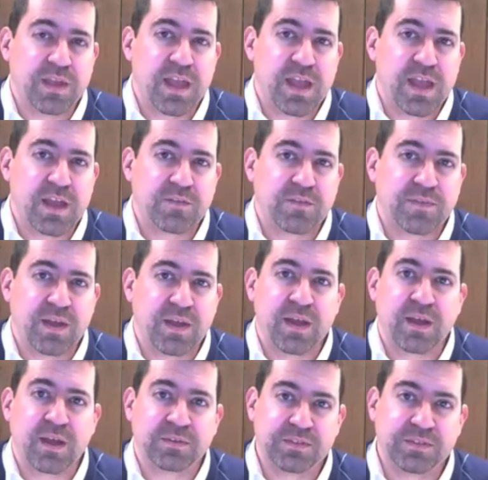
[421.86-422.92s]
they have
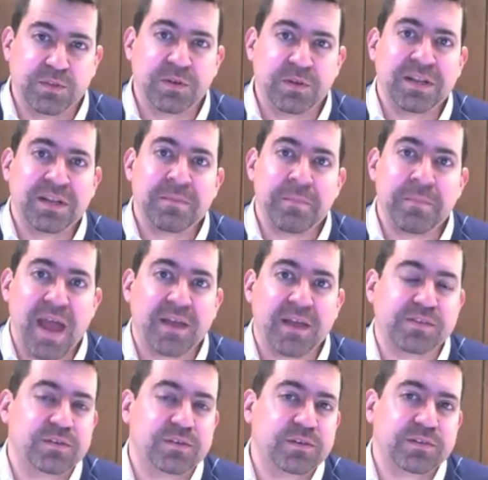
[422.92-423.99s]
student
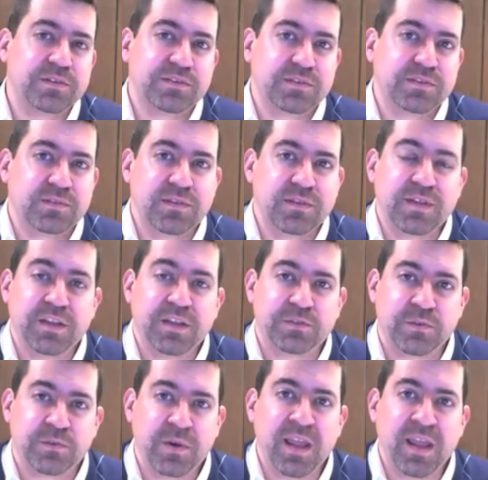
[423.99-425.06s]
ambassadors that they
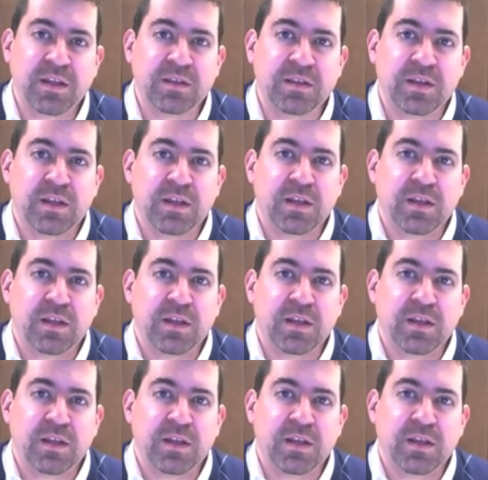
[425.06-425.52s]
train